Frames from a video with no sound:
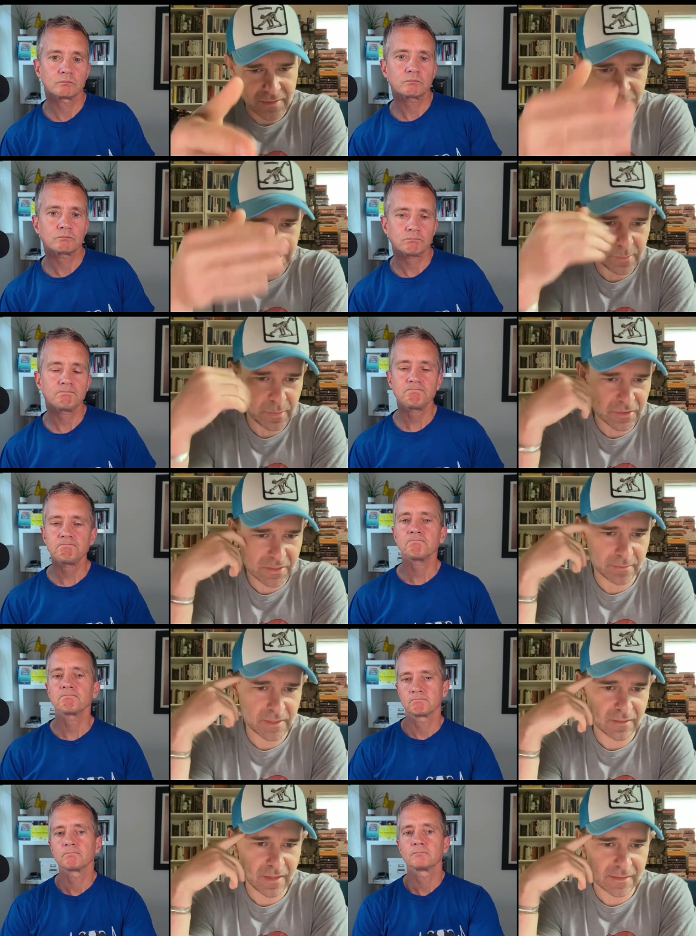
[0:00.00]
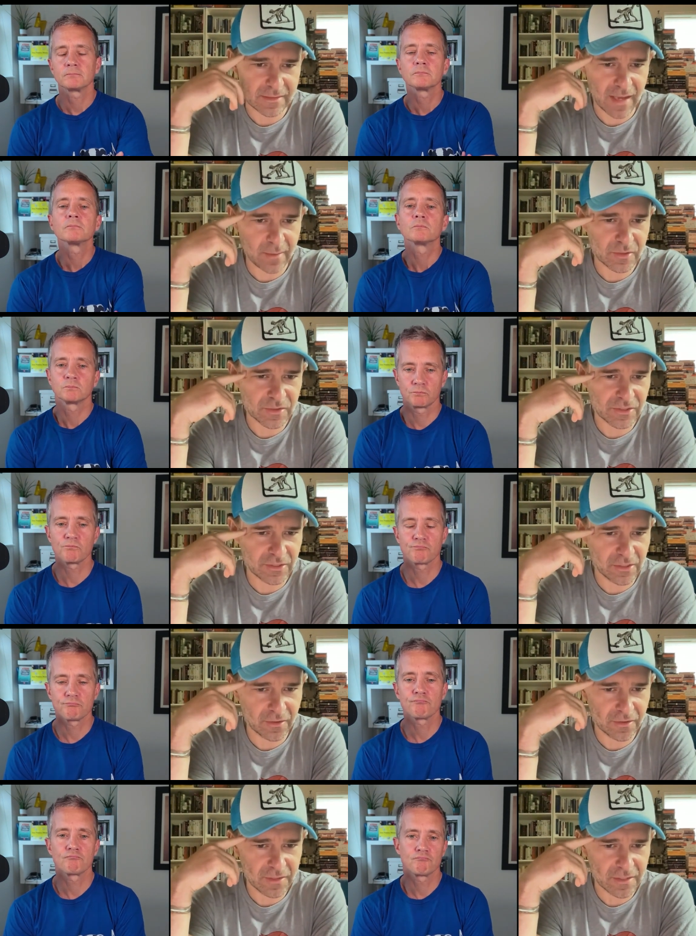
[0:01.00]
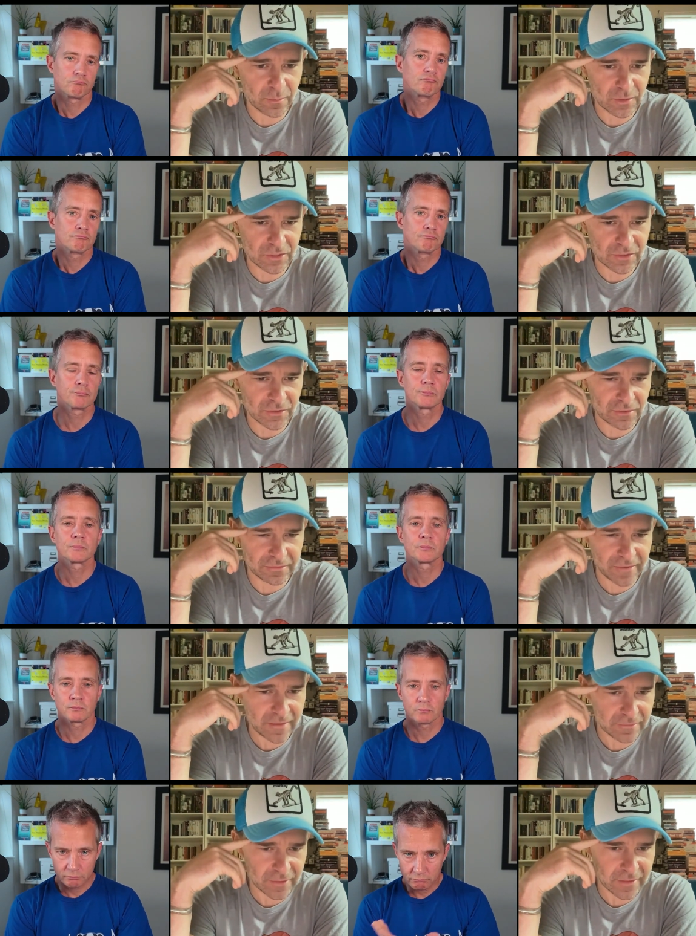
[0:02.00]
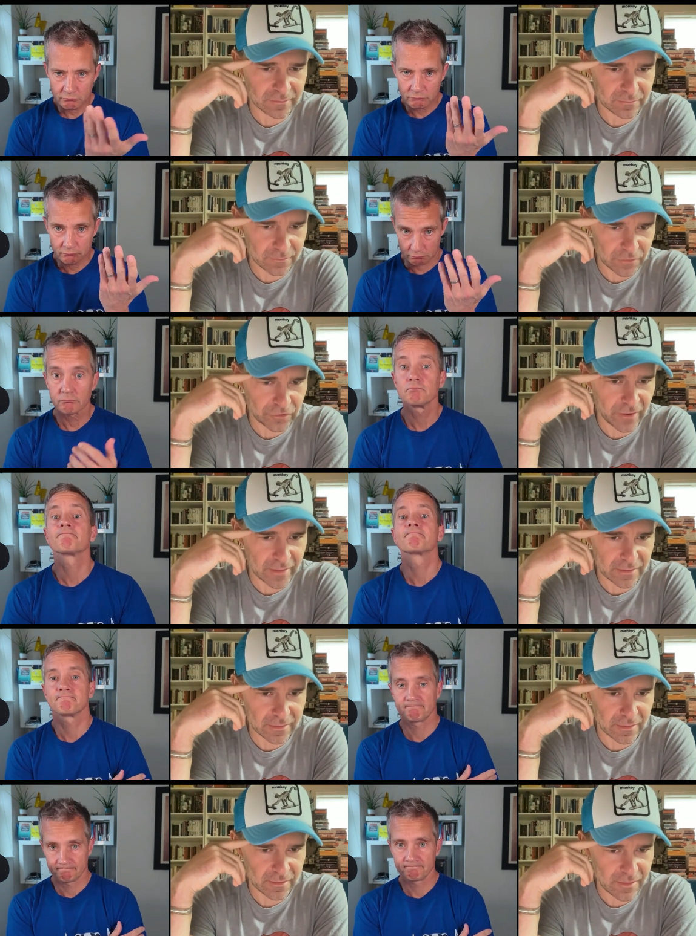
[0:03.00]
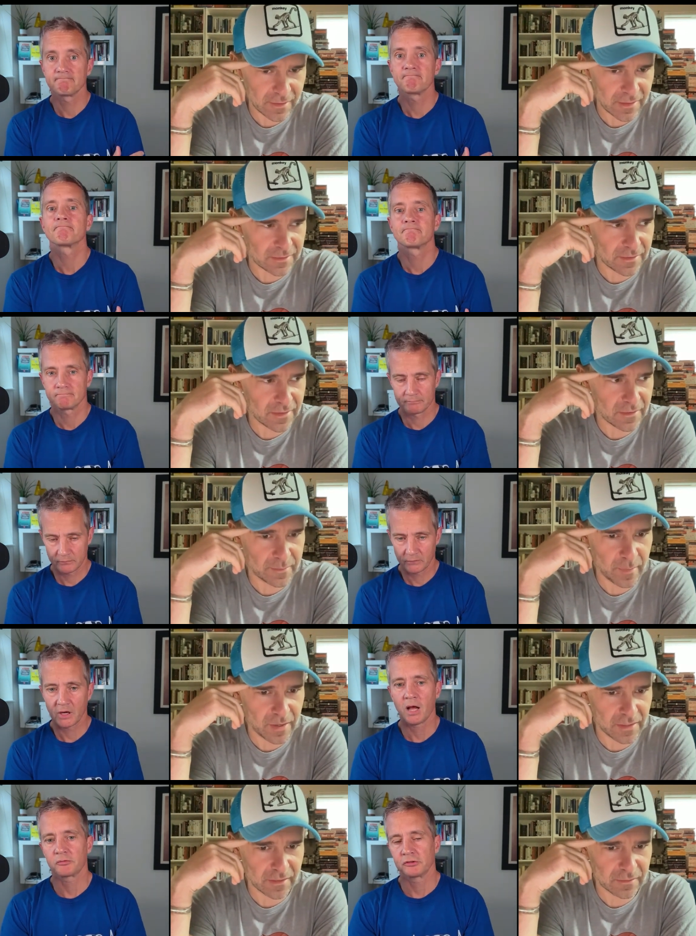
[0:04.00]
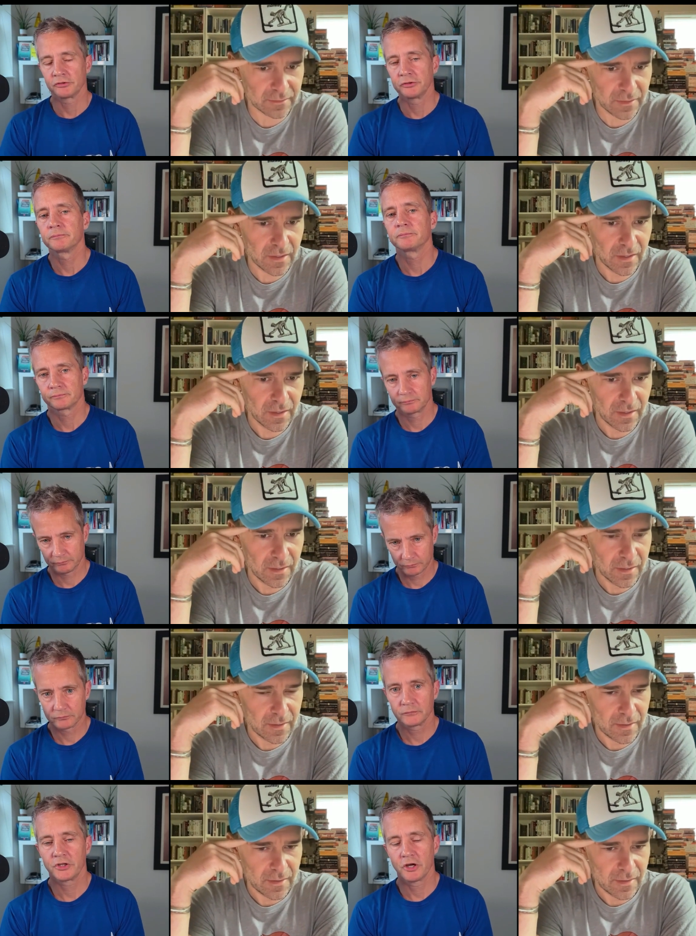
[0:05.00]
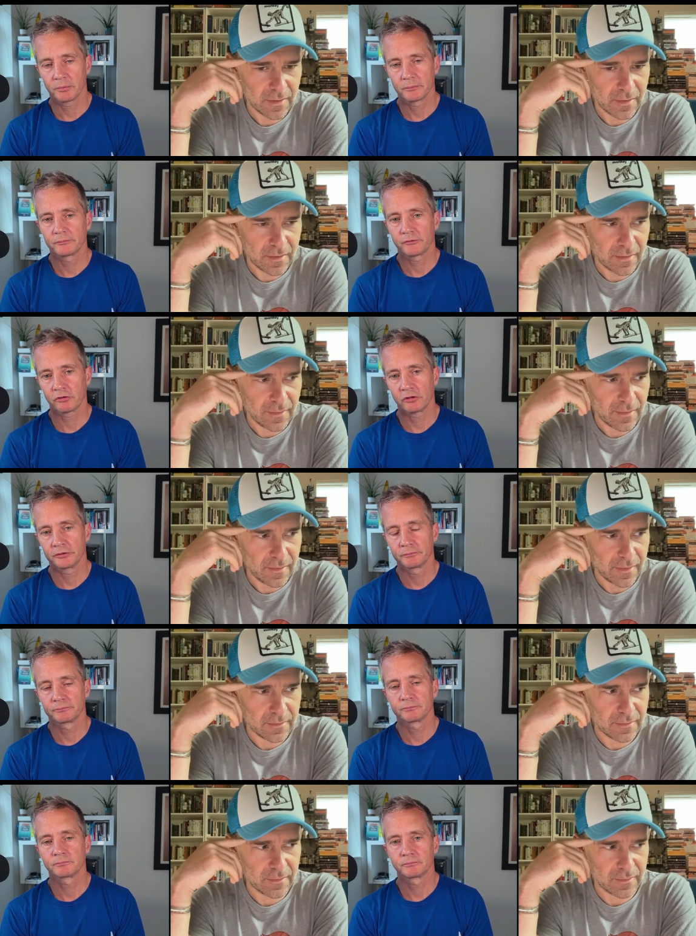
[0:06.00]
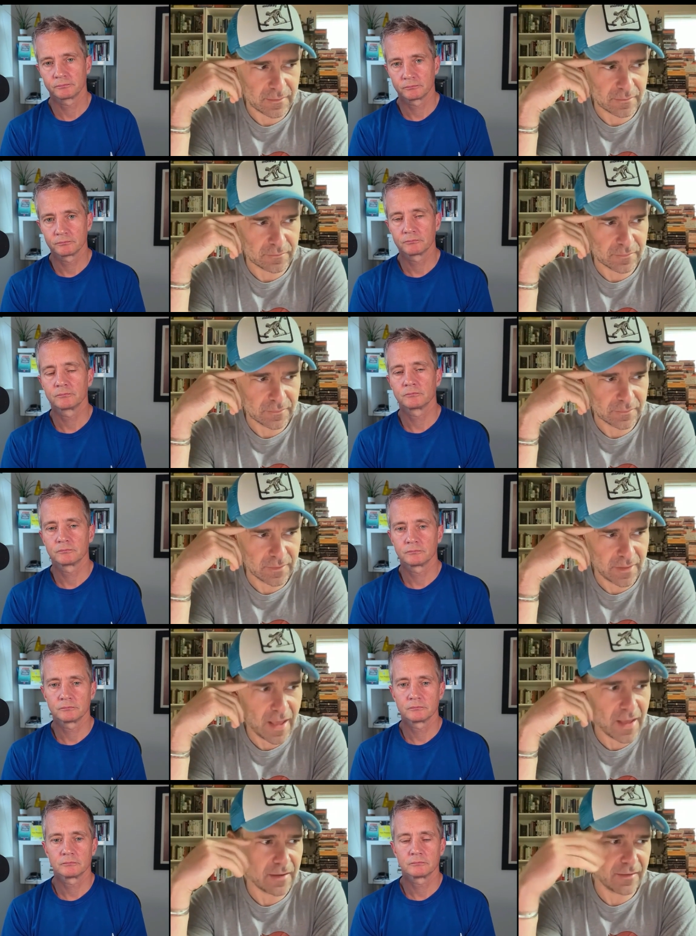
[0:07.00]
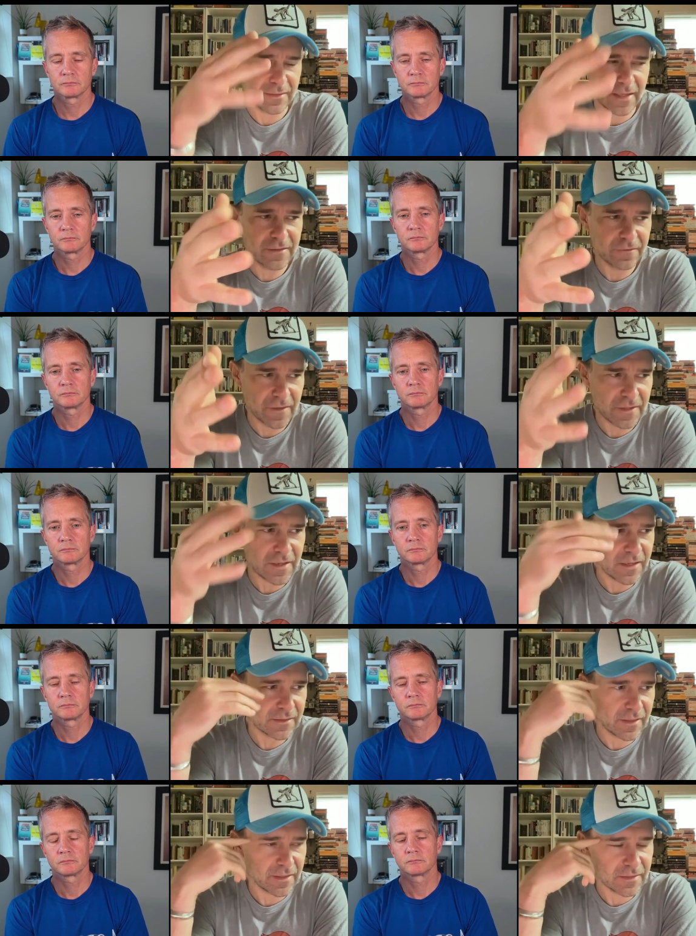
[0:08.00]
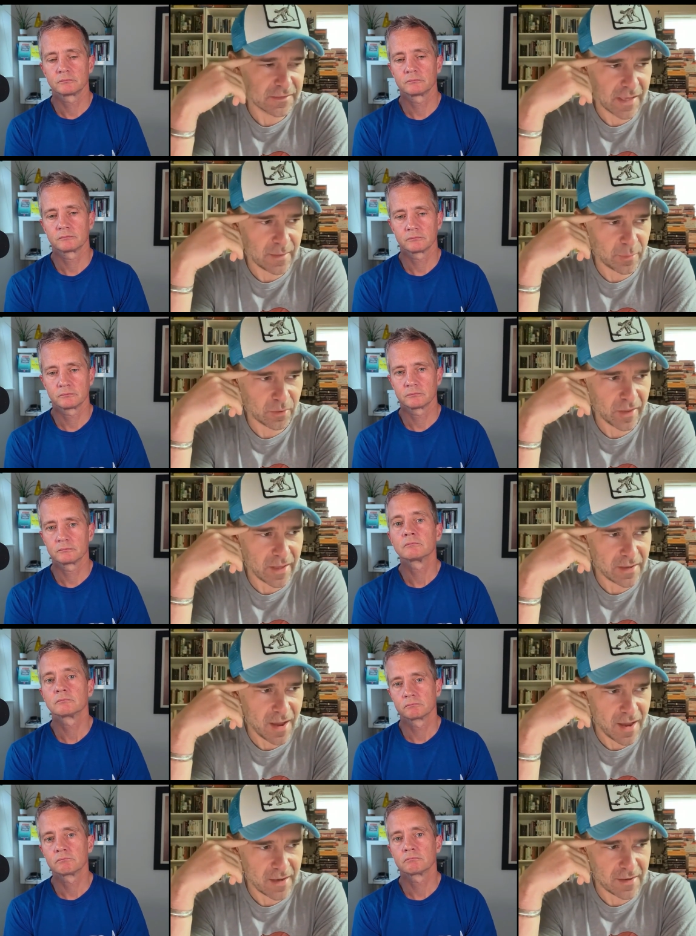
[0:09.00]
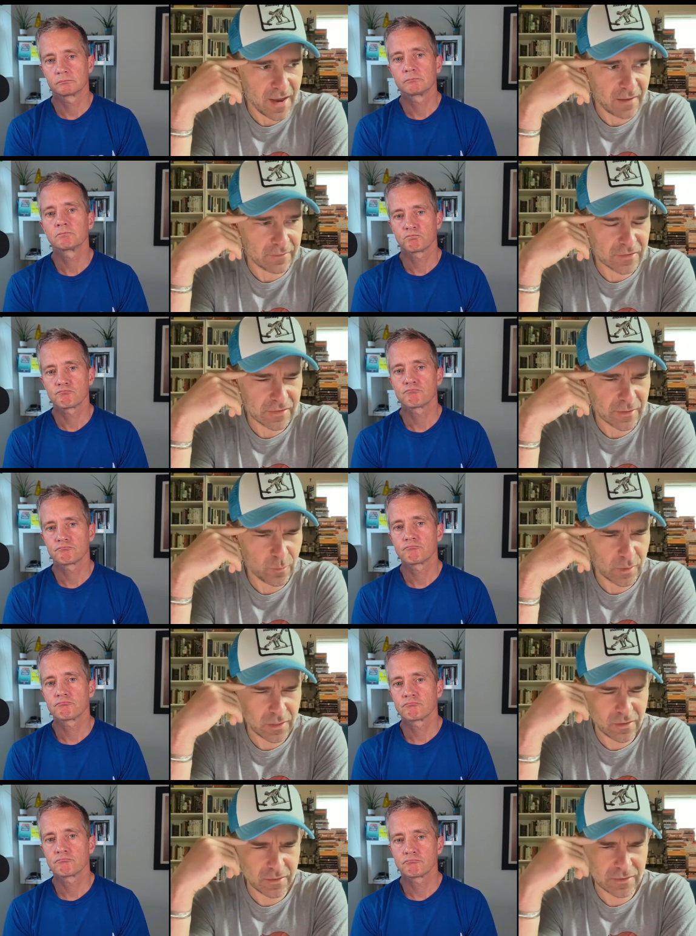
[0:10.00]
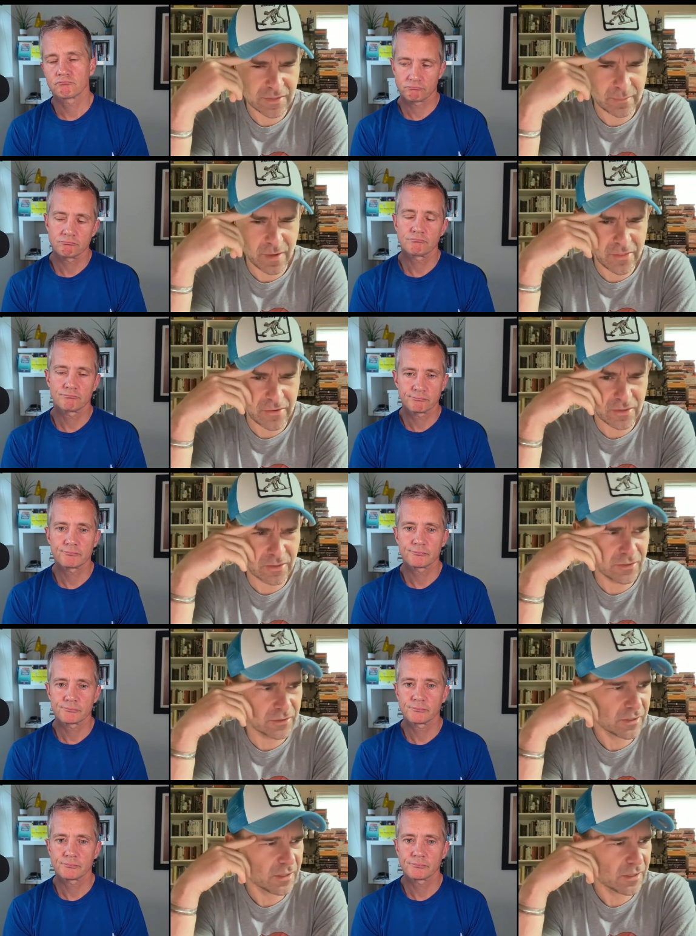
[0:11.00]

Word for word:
Speaker 1: we put something like cybersecurity, which is your favorite trend, into this bucket. Absolutely.
Speaker 2: Yep, totally.
Speaker 1: Nvidia is the example, AI, obviously. What are some other